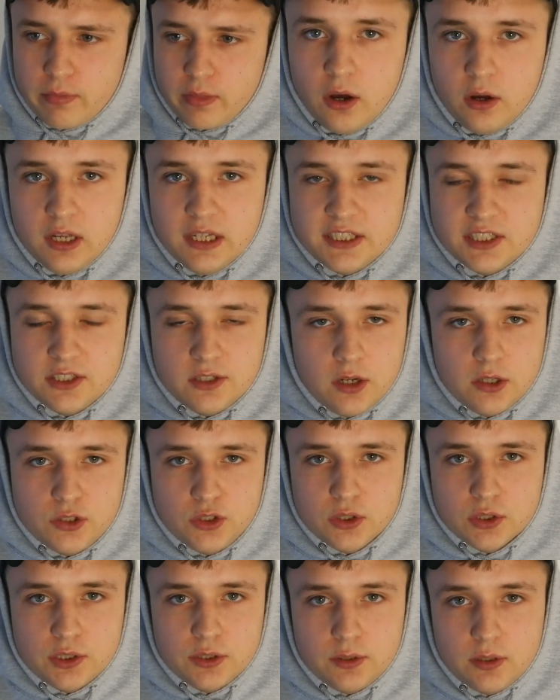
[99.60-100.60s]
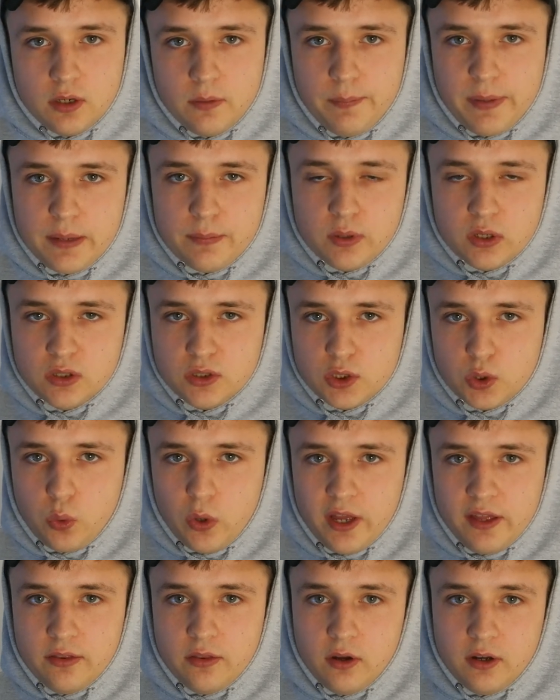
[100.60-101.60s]
It's not just people on
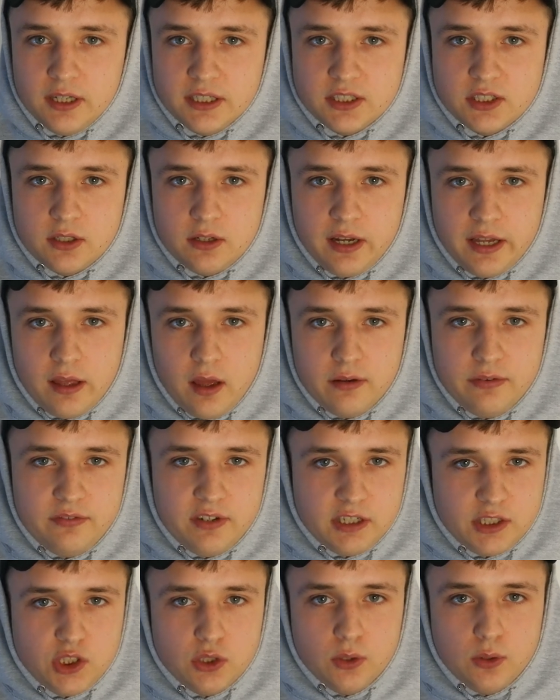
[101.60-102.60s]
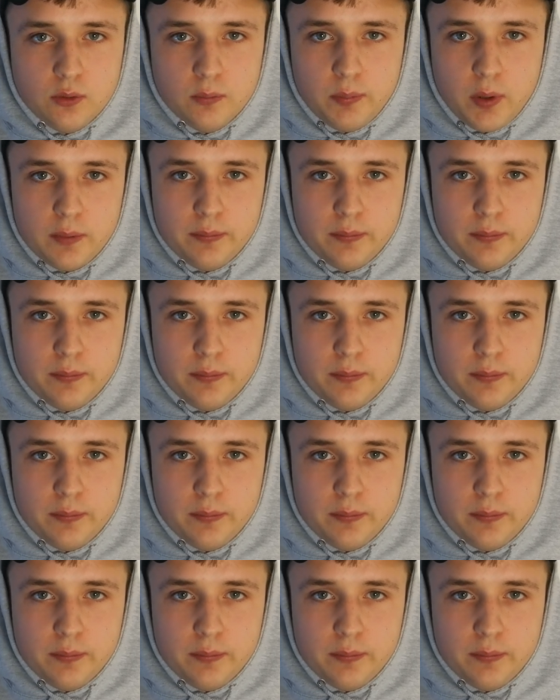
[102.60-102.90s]
Twitter though, it's like official